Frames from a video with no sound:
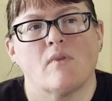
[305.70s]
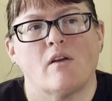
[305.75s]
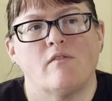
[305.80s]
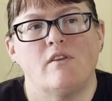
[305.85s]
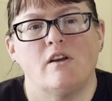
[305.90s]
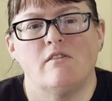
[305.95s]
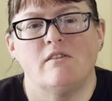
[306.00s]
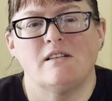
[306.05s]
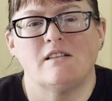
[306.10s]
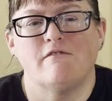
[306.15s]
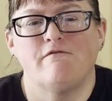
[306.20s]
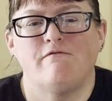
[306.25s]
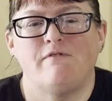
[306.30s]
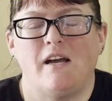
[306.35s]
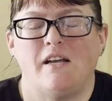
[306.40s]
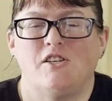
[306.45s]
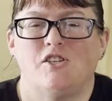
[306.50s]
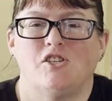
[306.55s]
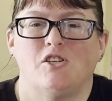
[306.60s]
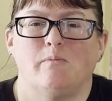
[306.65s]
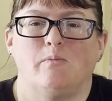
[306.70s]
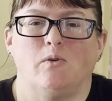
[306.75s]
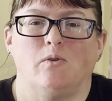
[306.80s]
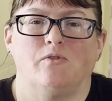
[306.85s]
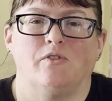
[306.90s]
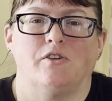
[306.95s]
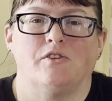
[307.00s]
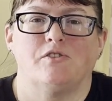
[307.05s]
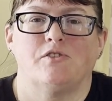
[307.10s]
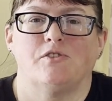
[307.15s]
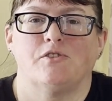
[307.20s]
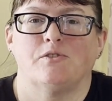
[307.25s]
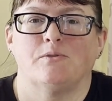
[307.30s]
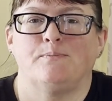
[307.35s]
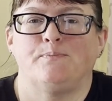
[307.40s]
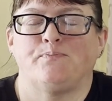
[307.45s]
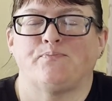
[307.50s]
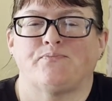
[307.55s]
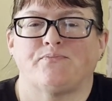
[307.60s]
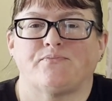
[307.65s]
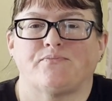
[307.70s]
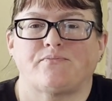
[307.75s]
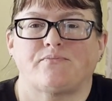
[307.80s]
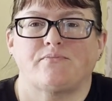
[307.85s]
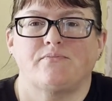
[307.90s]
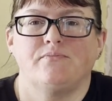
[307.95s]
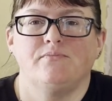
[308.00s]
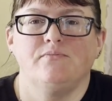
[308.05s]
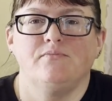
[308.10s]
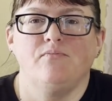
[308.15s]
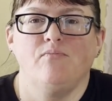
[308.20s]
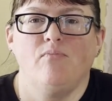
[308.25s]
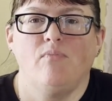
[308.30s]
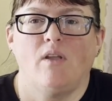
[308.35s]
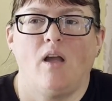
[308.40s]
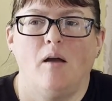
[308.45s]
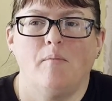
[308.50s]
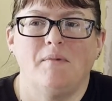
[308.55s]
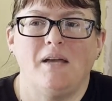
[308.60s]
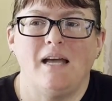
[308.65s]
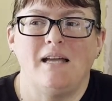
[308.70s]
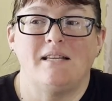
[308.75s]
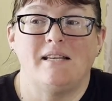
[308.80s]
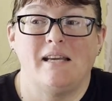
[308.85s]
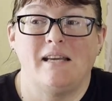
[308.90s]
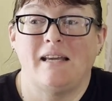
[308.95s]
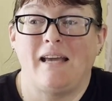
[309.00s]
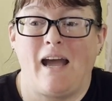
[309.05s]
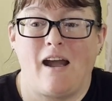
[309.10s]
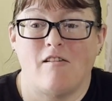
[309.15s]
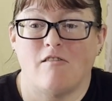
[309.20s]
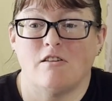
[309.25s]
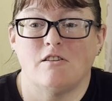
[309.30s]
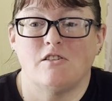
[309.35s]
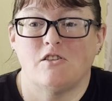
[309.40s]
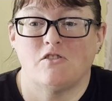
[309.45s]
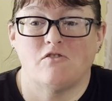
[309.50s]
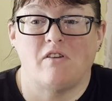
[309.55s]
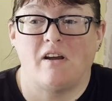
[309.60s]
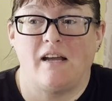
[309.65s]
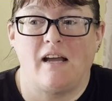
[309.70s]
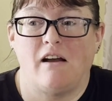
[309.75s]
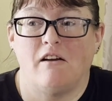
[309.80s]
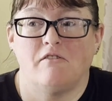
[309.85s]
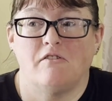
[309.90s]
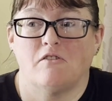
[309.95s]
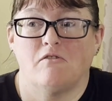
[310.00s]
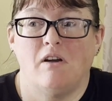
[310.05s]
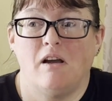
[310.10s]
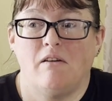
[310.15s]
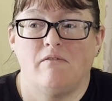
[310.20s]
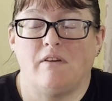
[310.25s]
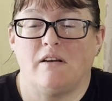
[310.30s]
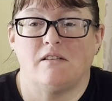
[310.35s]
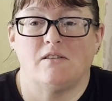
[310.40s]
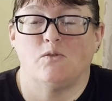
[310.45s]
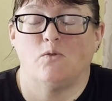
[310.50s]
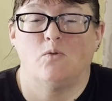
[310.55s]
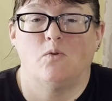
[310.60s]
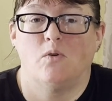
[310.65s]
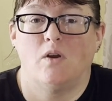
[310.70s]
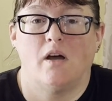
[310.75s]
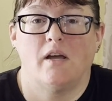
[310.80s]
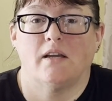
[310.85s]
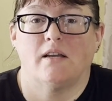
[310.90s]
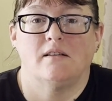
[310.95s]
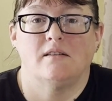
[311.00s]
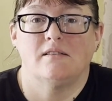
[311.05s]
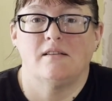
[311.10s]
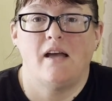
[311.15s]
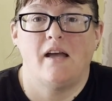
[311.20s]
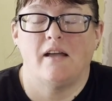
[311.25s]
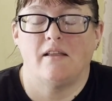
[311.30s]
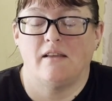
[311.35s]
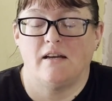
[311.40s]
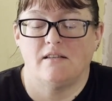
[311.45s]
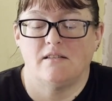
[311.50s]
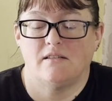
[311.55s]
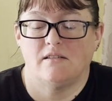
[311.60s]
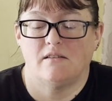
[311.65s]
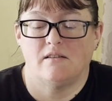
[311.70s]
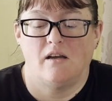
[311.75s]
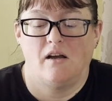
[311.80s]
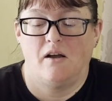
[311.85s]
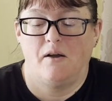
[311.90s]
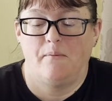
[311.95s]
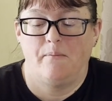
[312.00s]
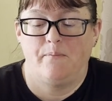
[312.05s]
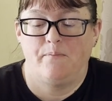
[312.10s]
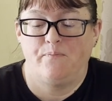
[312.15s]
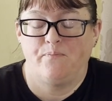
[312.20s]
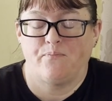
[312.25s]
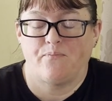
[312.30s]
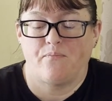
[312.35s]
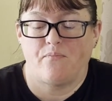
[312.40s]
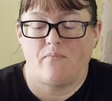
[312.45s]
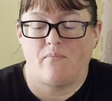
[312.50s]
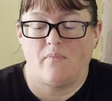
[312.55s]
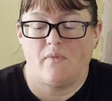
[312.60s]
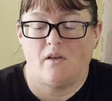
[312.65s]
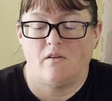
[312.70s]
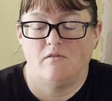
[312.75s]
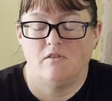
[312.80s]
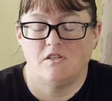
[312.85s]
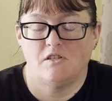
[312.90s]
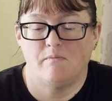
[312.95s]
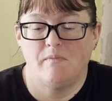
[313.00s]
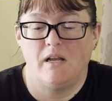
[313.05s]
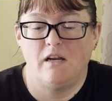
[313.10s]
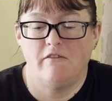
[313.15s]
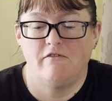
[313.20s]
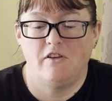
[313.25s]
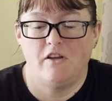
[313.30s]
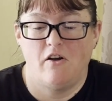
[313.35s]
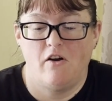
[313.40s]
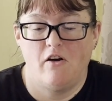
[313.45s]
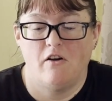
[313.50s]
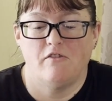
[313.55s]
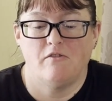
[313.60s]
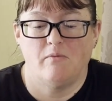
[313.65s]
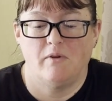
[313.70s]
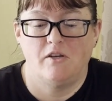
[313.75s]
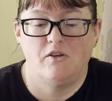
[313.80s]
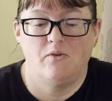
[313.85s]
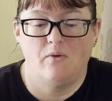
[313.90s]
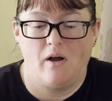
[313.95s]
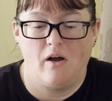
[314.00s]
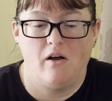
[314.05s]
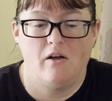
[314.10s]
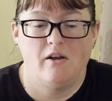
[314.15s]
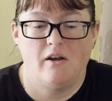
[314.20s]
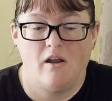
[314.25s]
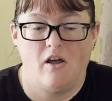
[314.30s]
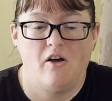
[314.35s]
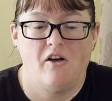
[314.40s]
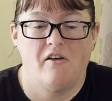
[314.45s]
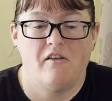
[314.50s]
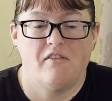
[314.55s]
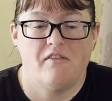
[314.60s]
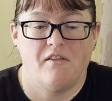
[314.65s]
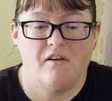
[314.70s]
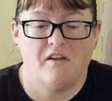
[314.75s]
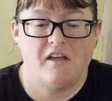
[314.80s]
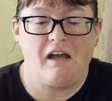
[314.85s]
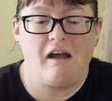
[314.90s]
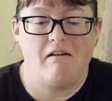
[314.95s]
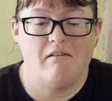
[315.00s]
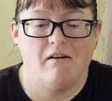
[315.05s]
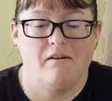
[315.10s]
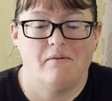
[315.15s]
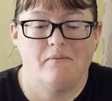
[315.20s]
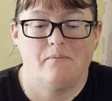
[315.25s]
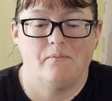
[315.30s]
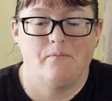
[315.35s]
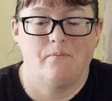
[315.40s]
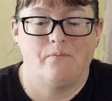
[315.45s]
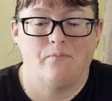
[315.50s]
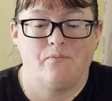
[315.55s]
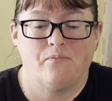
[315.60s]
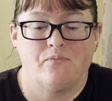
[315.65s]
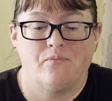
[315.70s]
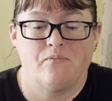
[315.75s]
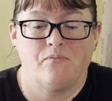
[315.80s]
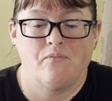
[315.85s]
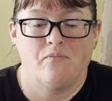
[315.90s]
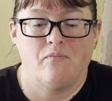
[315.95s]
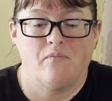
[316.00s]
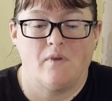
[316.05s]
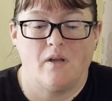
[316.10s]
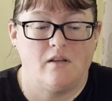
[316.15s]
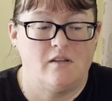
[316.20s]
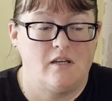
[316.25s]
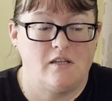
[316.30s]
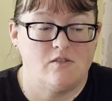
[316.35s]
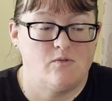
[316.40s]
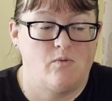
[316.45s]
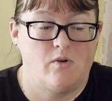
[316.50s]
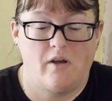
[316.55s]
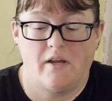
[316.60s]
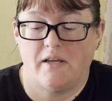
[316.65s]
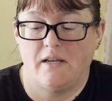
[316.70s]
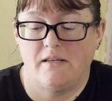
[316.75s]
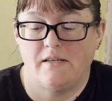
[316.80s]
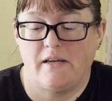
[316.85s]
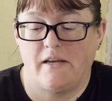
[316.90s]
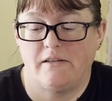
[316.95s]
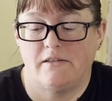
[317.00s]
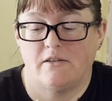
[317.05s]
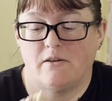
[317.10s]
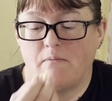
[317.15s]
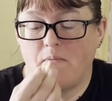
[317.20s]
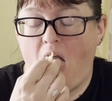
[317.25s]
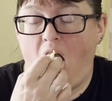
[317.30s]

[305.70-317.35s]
There is a vegetableness. I'm getting carrots straight out of the ground. That's all I can say. That's the smell of the earth when you unearth a carrot. That's what I can taste.